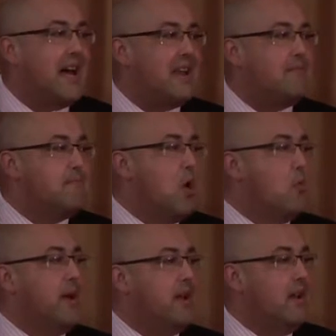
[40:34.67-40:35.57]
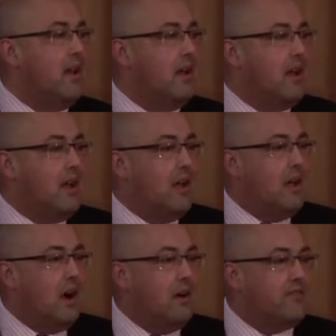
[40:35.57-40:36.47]
that moment
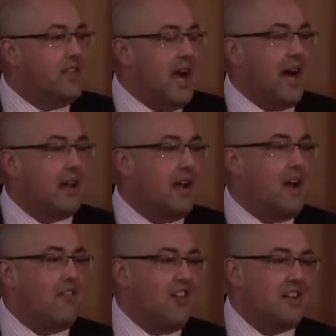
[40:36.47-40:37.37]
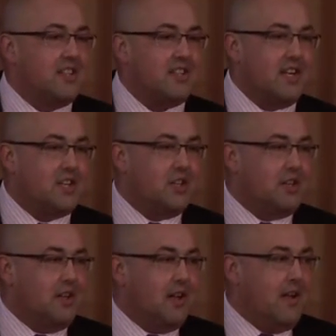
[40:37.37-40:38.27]
of the online-offline
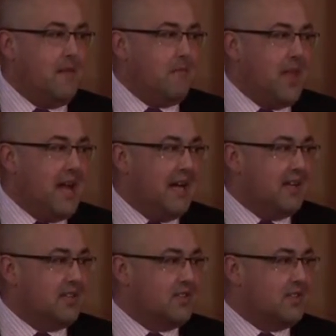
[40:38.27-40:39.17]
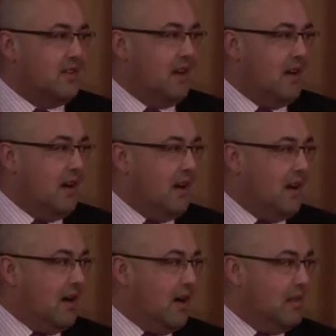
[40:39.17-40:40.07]
distinction as
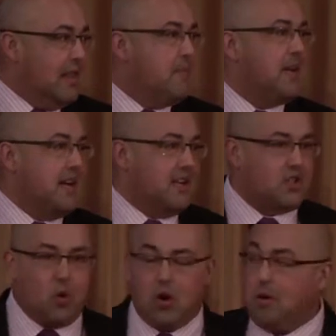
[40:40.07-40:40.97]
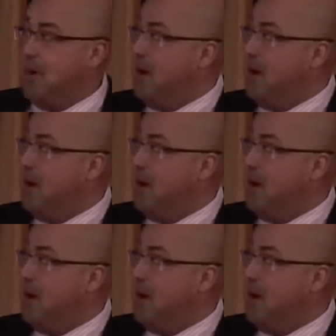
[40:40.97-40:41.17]
a limited historical